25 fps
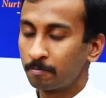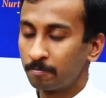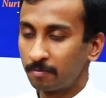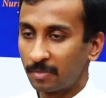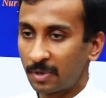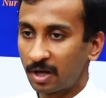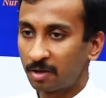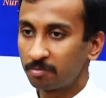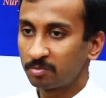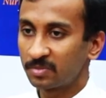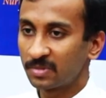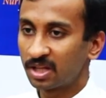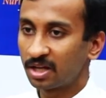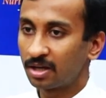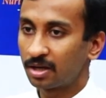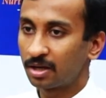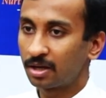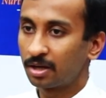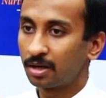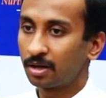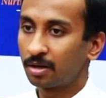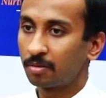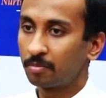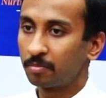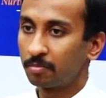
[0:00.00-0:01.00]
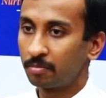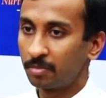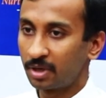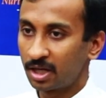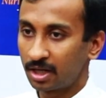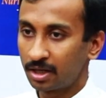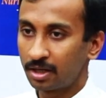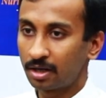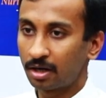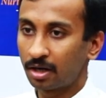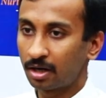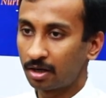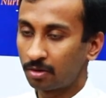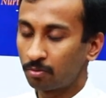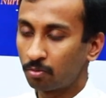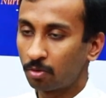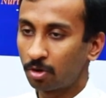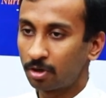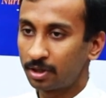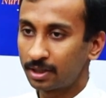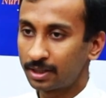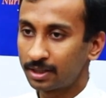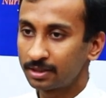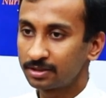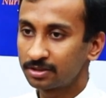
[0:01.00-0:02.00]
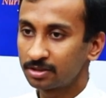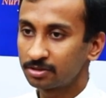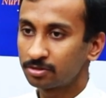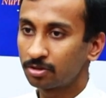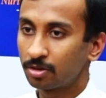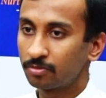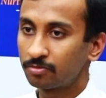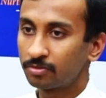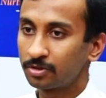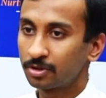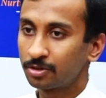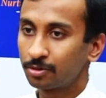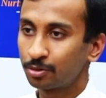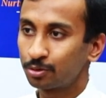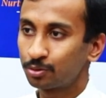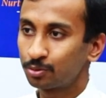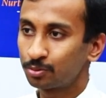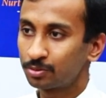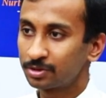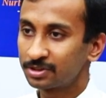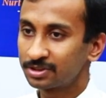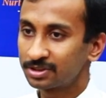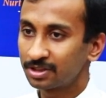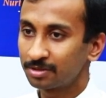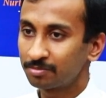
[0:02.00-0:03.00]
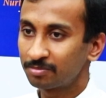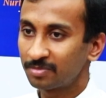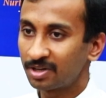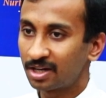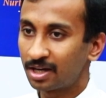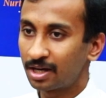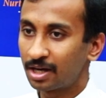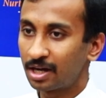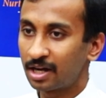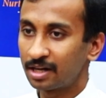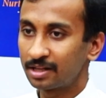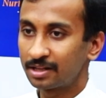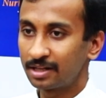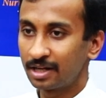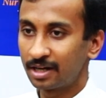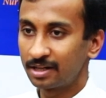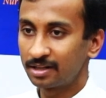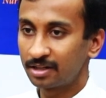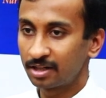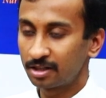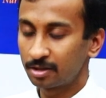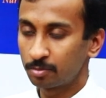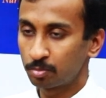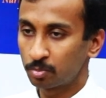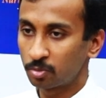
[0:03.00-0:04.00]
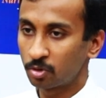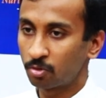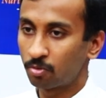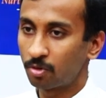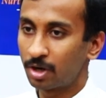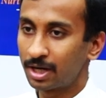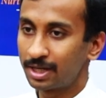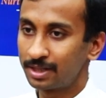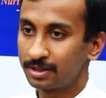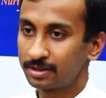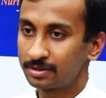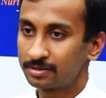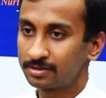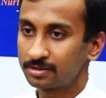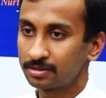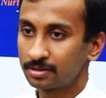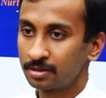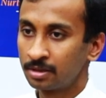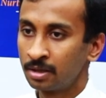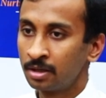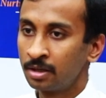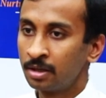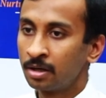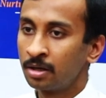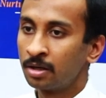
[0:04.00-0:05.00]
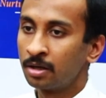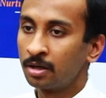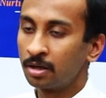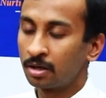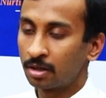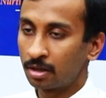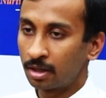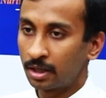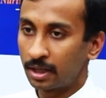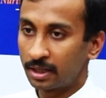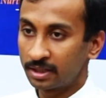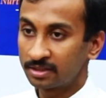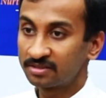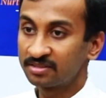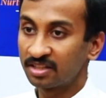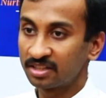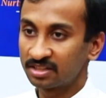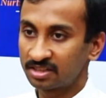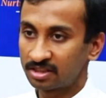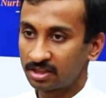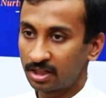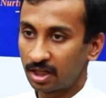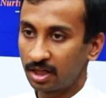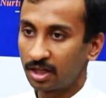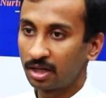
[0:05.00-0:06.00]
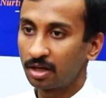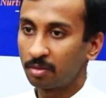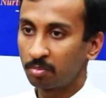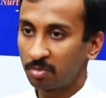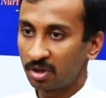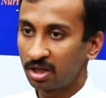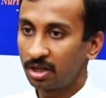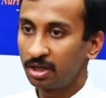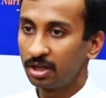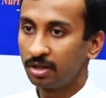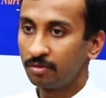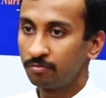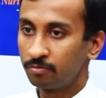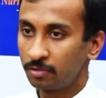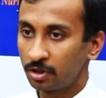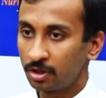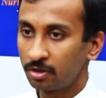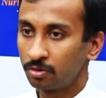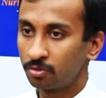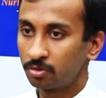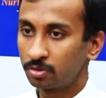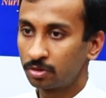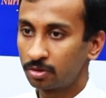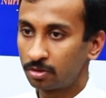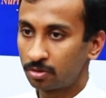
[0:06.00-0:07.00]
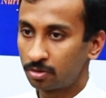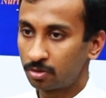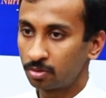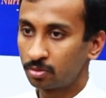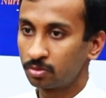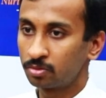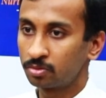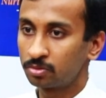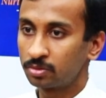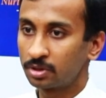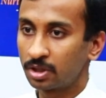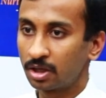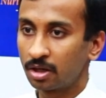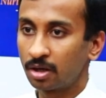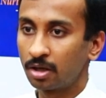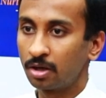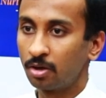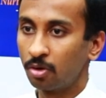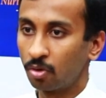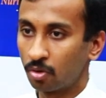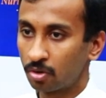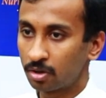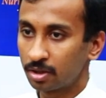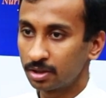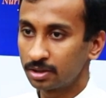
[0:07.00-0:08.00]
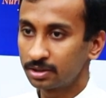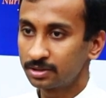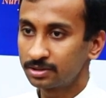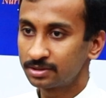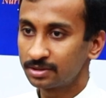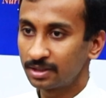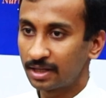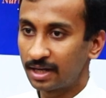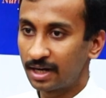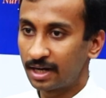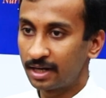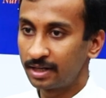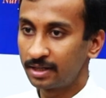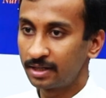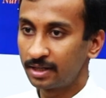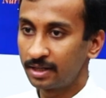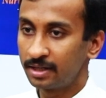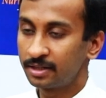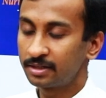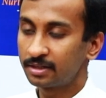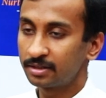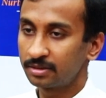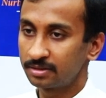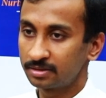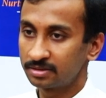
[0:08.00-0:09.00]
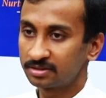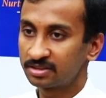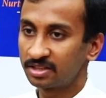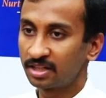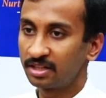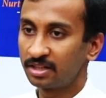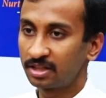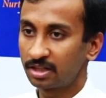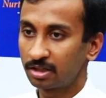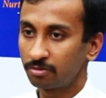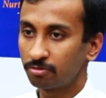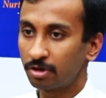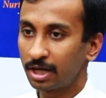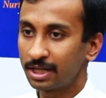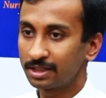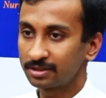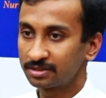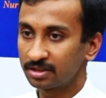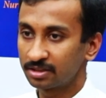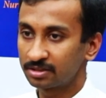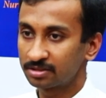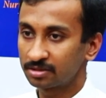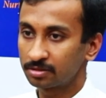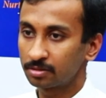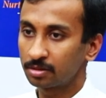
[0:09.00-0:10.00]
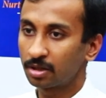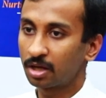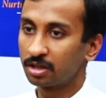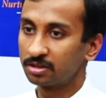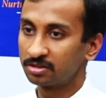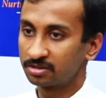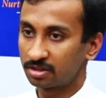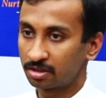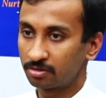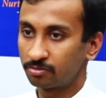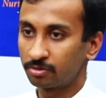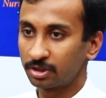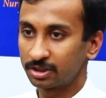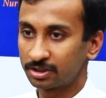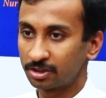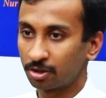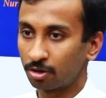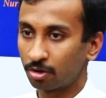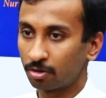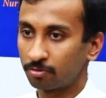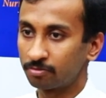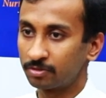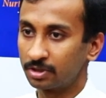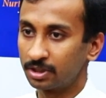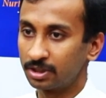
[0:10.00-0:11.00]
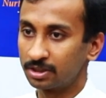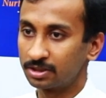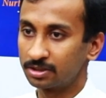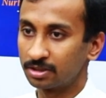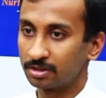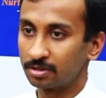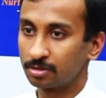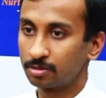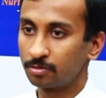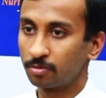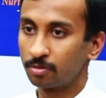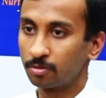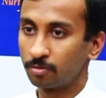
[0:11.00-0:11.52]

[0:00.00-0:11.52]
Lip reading: Ma'am, the main advantages of ecotourism are that it provides a sustainable livelihood to the locals, and it incentivizes conservation of nature